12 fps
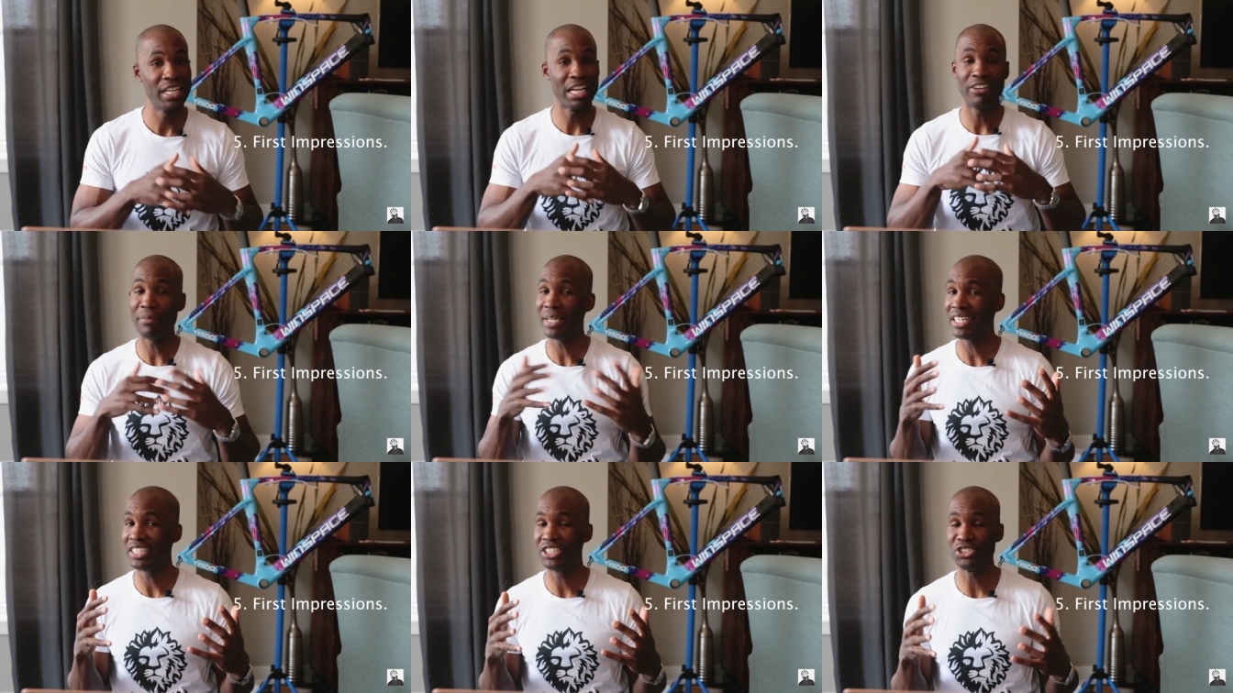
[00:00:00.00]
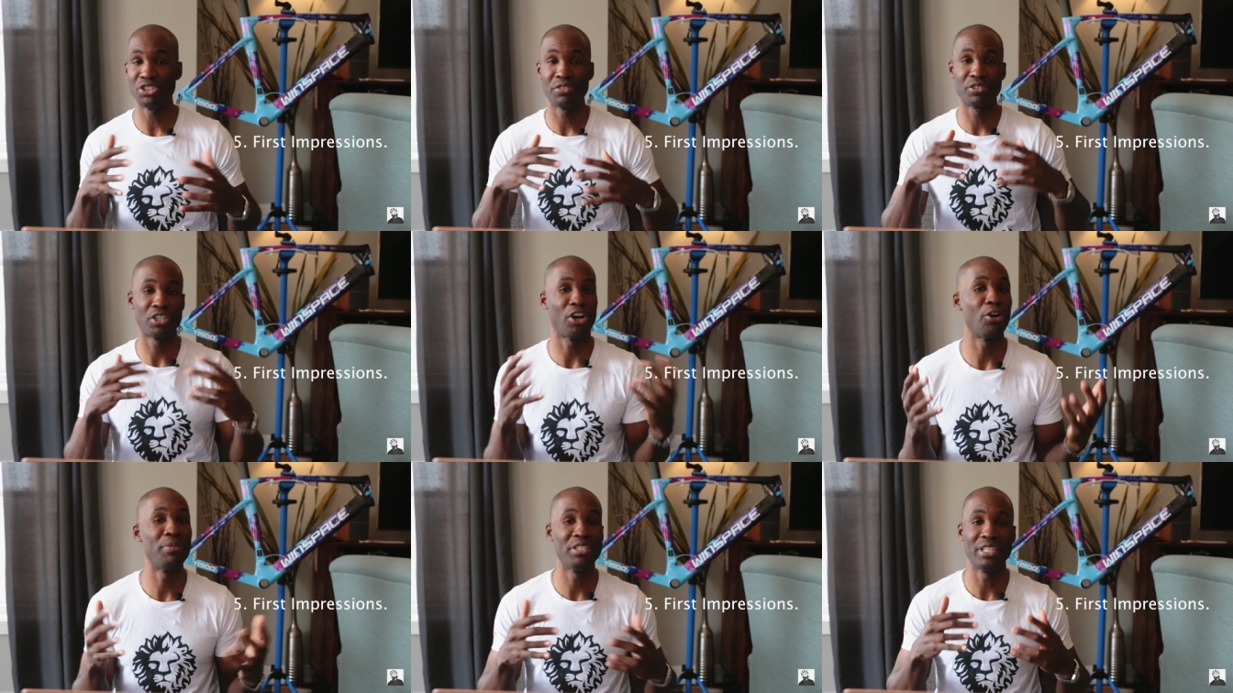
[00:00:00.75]
Now, I'm not any sort of
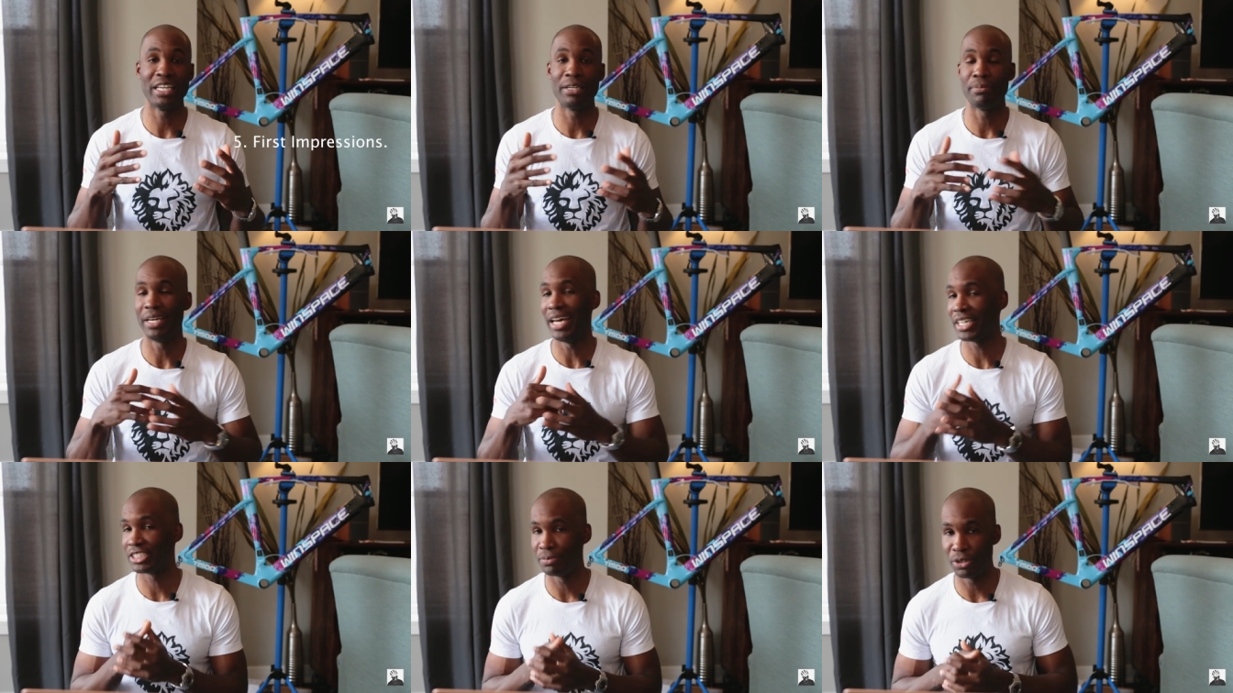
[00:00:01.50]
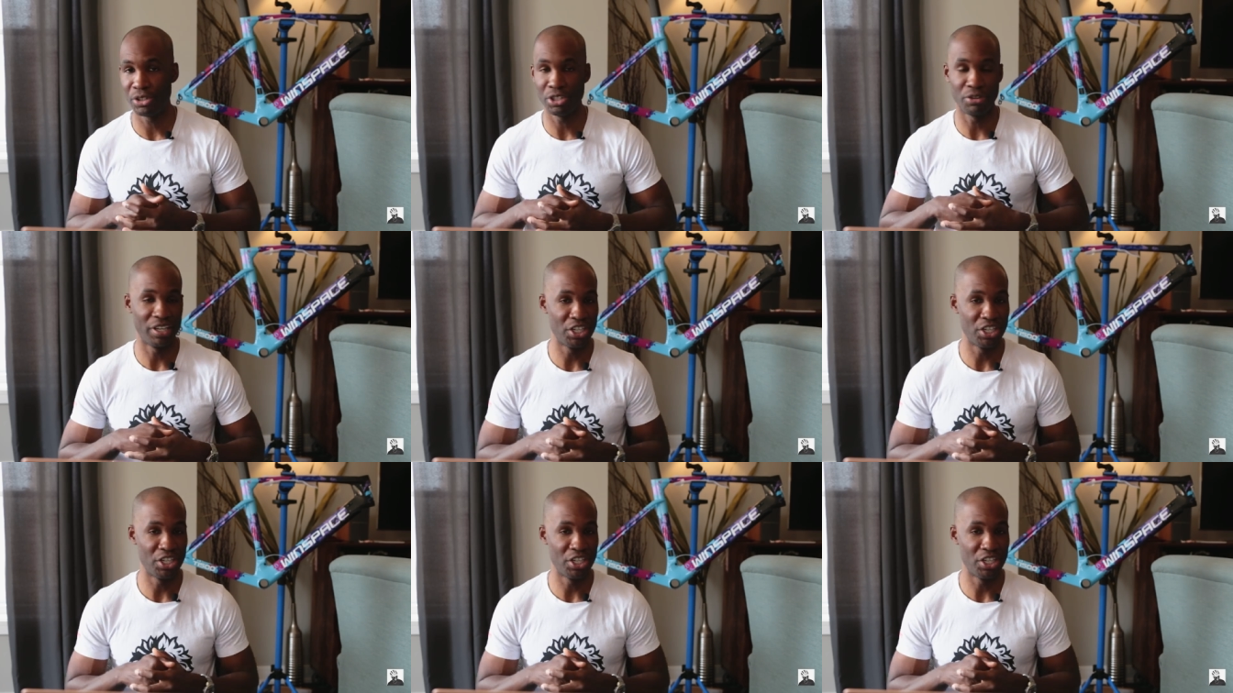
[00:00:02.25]
carbon layup expert or